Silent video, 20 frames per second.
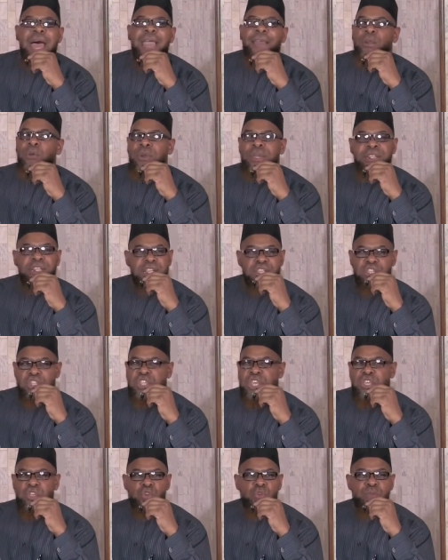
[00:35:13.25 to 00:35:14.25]
not going to
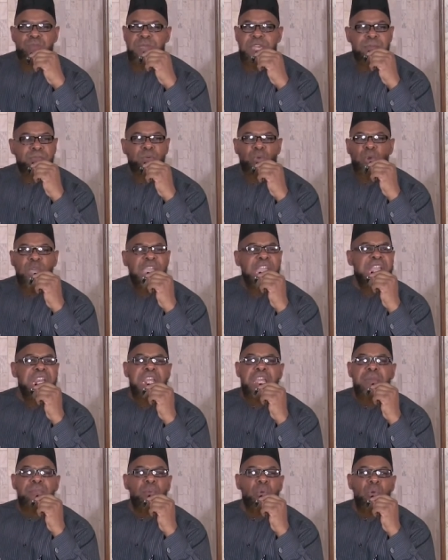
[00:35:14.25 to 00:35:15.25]
send you people
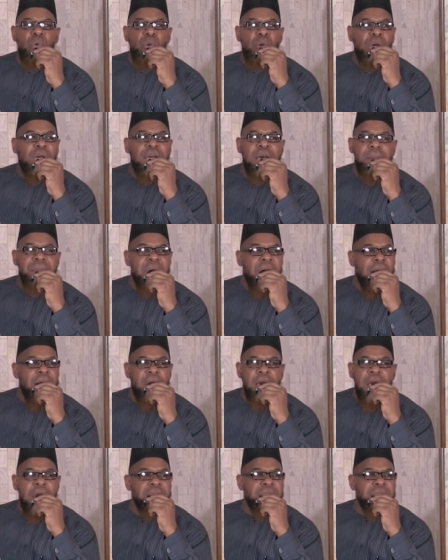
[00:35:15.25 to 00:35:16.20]
any more qamah.